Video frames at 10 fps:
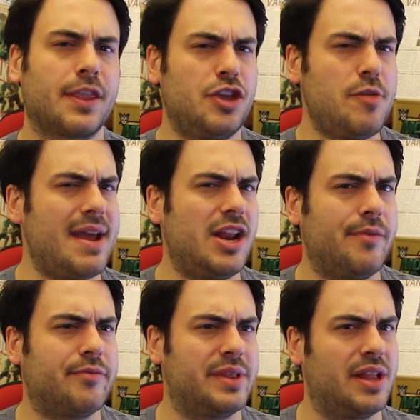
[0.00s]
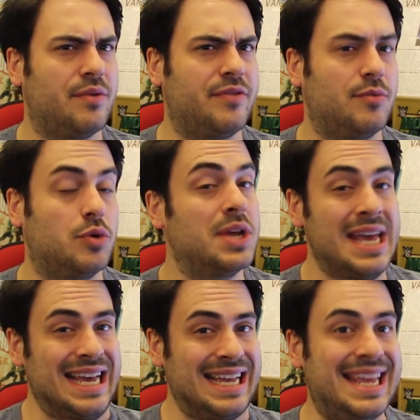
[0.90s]
You may know him from a little film called
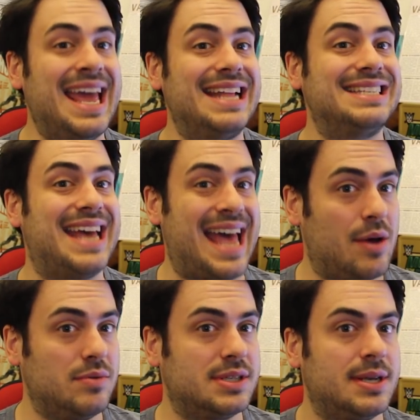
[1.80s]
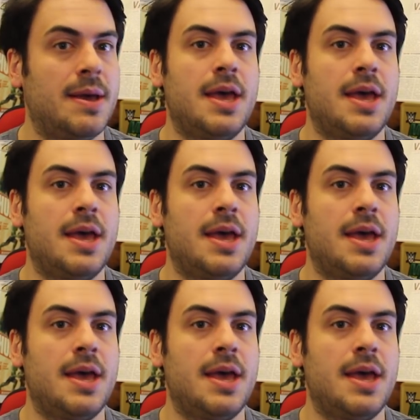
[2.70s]
Get Out.